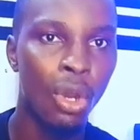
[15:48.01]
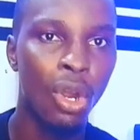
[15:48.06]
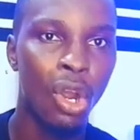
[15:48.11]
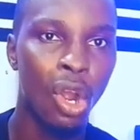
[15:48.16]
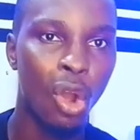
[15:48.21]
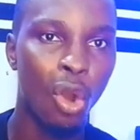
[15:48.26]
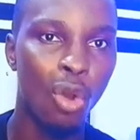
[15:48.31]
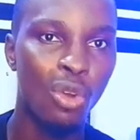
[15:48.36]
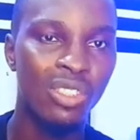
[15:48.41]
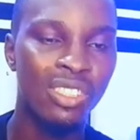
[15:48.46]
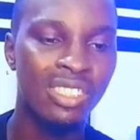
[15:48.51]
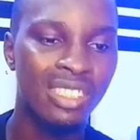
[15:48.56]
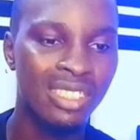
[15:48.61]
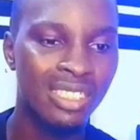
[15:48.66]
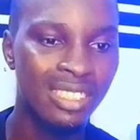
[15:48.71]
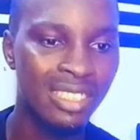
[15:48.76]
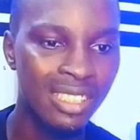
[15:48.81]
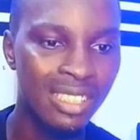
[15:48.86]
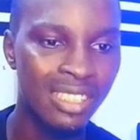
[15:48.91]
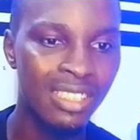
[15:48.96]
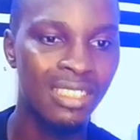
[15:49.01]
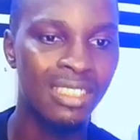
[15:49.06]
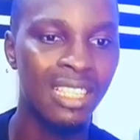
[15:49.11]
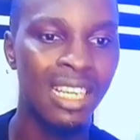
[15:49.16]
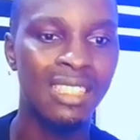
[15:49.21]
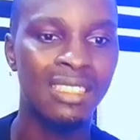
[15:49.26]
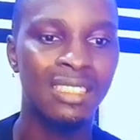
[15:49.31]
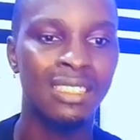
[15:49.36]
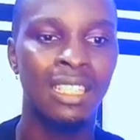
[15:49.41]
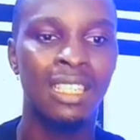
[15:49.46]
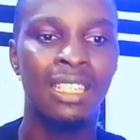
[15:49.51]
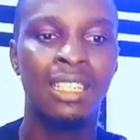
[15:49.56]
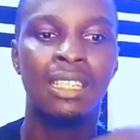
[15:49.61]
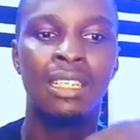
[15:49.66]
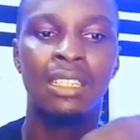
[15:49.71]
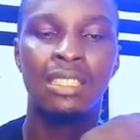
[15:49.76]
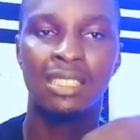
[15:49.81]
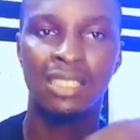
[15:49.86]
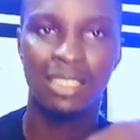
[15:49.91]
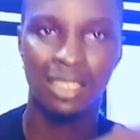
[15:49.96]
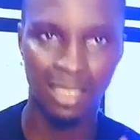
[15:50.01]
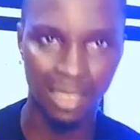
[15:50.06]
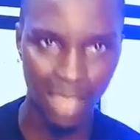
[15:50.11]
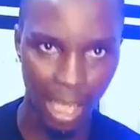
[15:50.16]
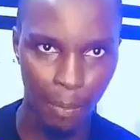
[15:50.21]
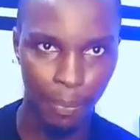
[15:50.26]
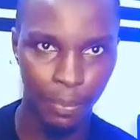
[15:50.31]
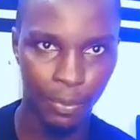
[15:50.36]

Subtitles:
consistent step.